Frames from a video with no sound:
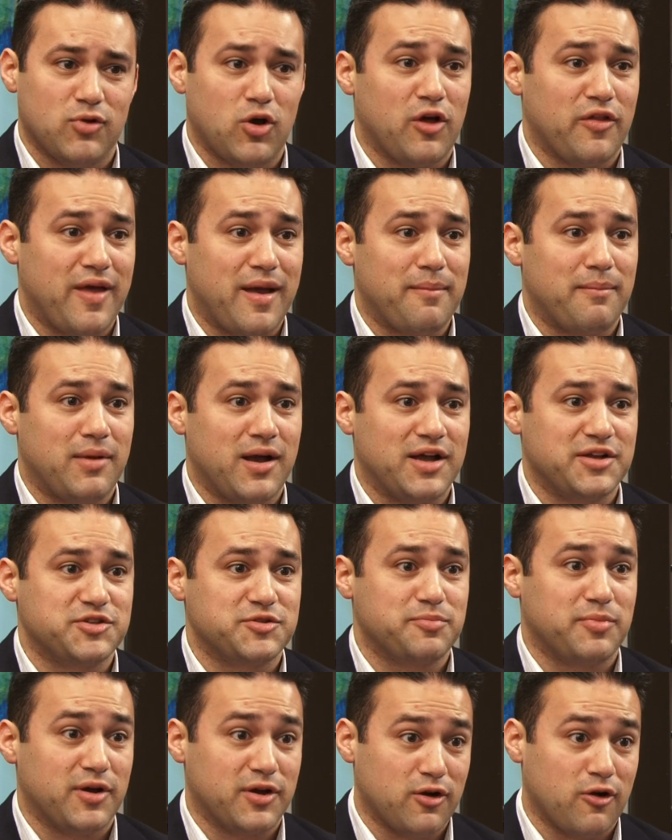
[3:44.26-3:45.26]
all that
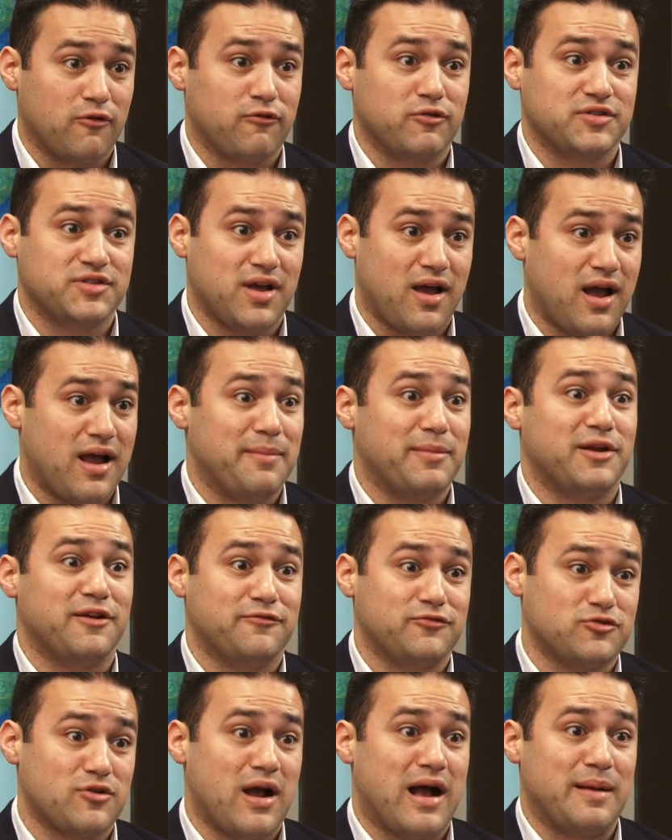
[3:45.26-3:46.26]
much, but over time,
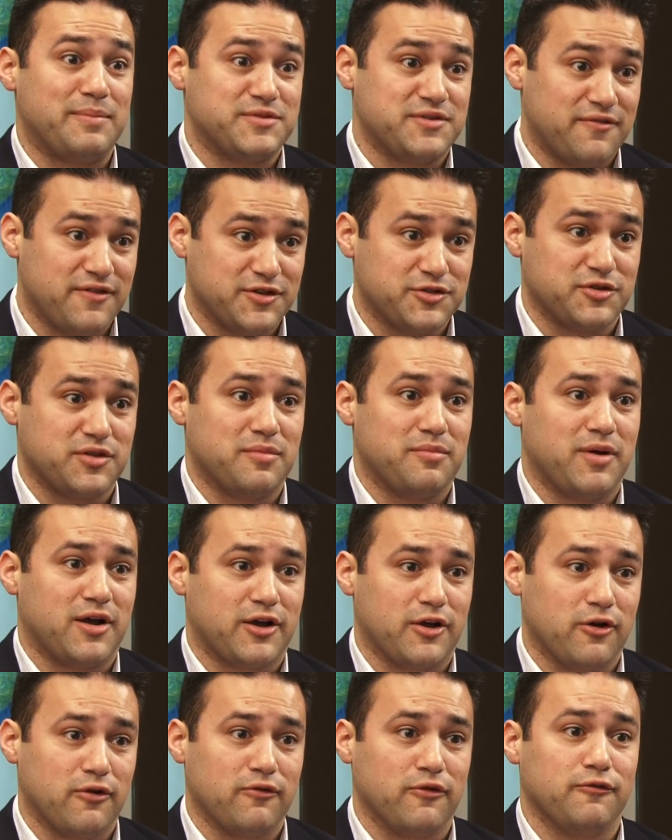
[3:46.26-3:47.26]
enough drops, eventually the
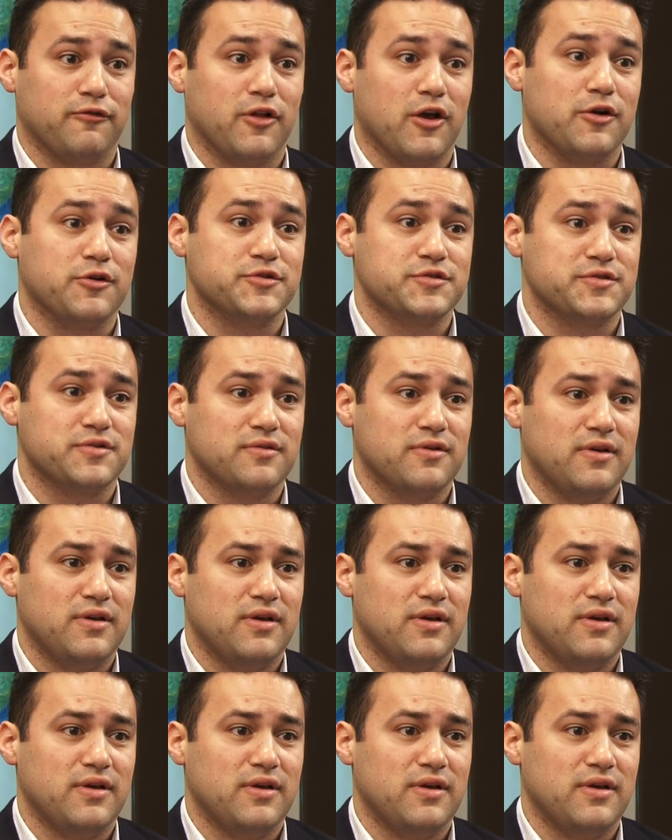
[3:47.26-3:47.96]
bucket overflows.